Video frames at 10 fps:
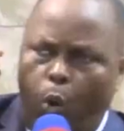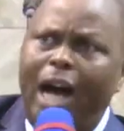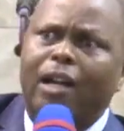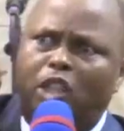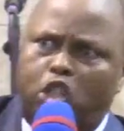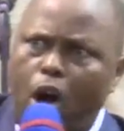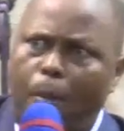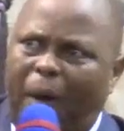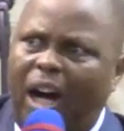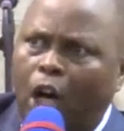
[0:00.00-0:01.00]
one
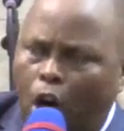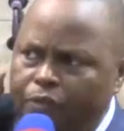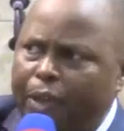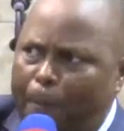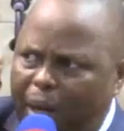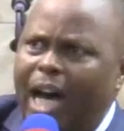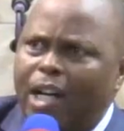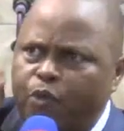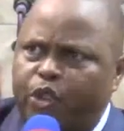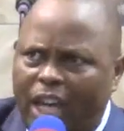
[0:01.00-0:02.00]
drop of the
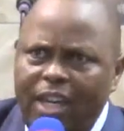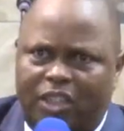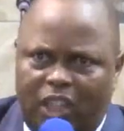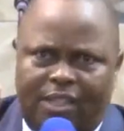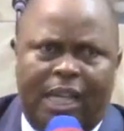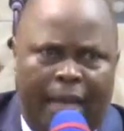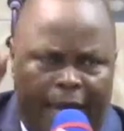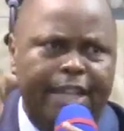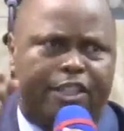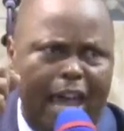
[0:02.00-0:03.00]
blood of Jesus
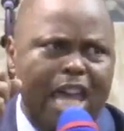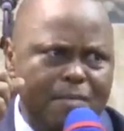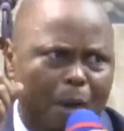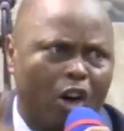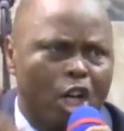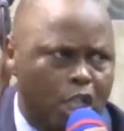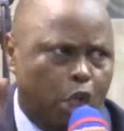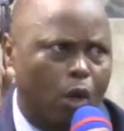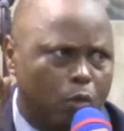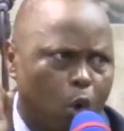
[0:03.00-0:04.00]
is able
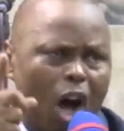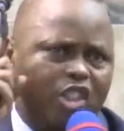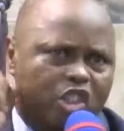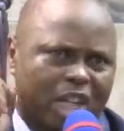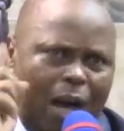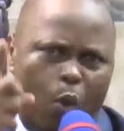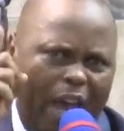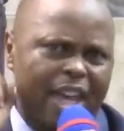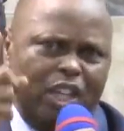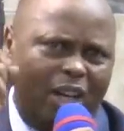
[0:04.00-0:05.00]
to wash
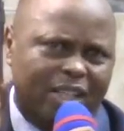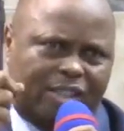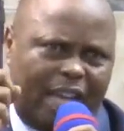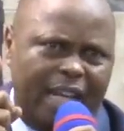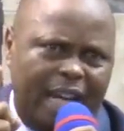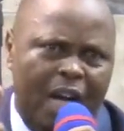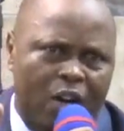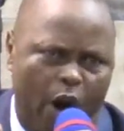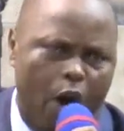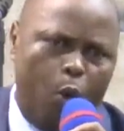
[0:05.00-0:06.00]
away your sin.
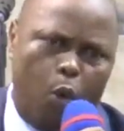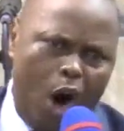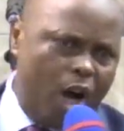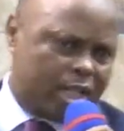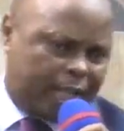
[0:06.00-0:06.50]
For what